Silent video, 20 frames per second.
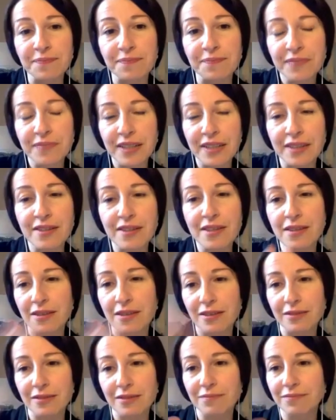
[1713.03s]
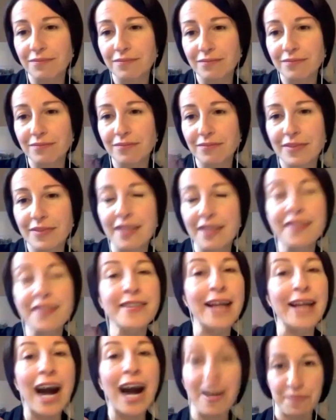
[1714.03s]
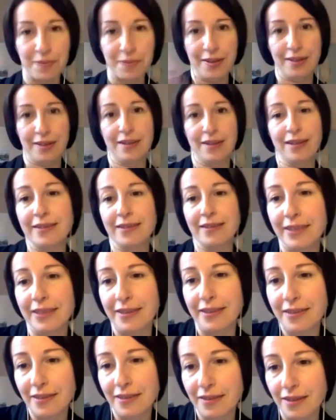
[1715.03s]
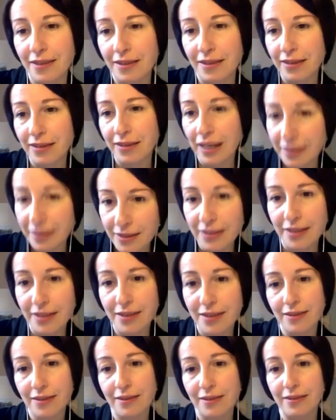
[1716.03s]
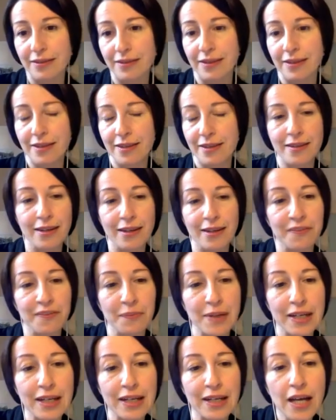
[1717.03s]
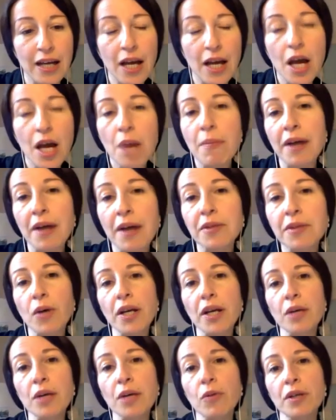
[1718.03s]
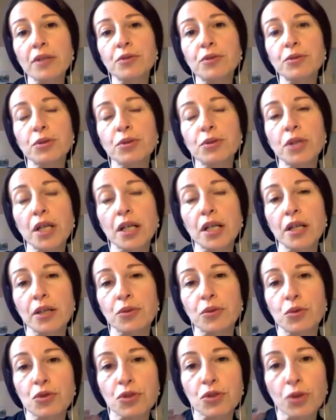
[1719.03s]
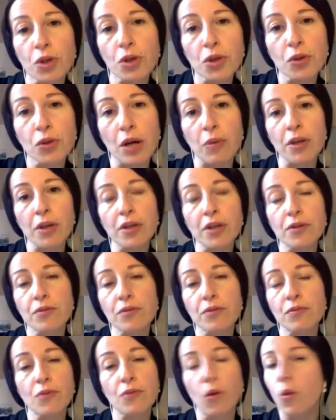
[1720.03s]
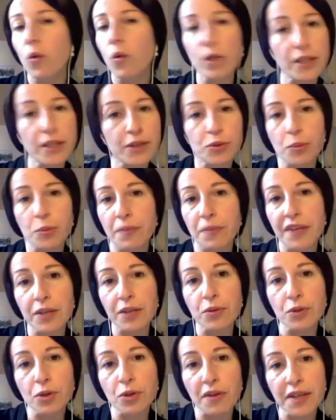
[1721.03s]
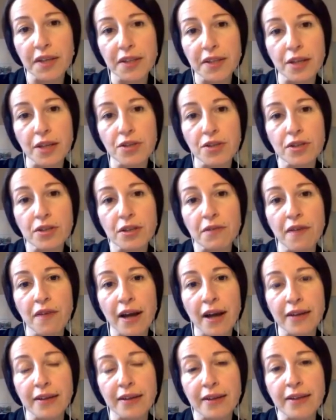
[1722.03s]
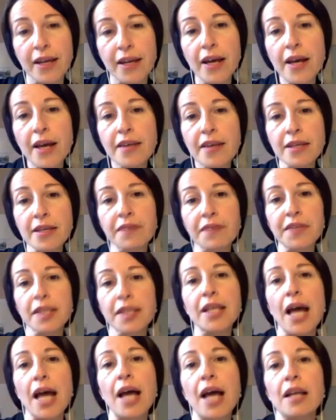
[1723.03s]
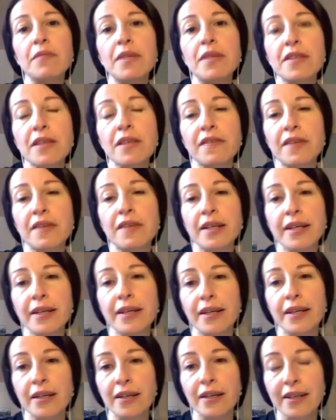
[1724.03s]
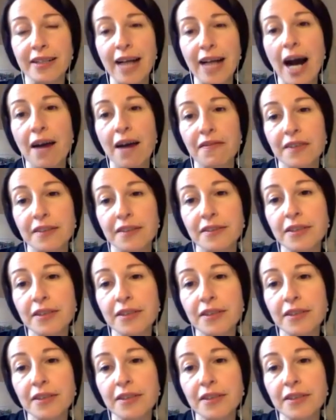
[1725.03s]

it's disturbing, at least. It's at least disturbing. But what I wanted to show you, I wanted only to bring to your attention the fact that certain elements are really current,